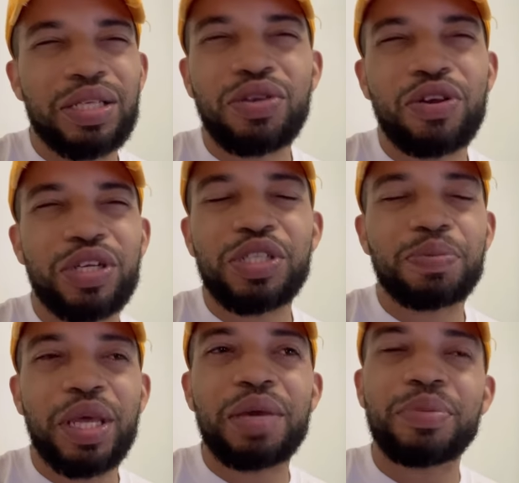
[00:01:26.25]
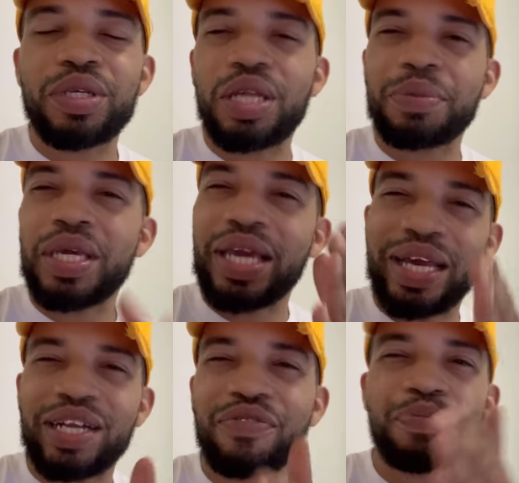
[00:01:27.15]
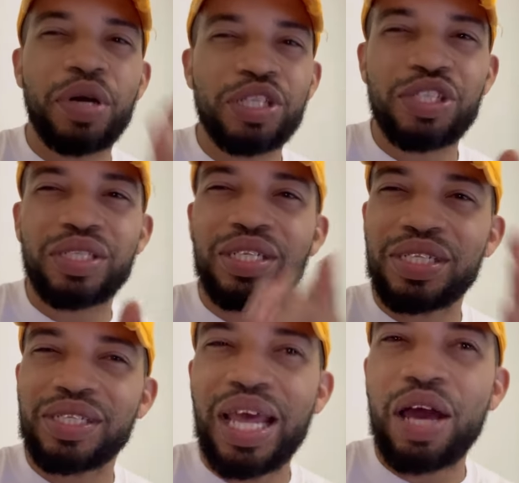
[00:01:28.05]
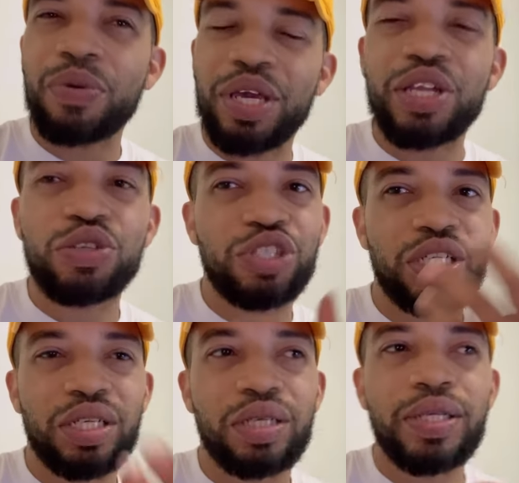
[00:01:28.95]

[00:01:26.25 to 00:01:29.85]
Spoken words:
It's hard to explain, but I mean, he got enough punches and a style and energy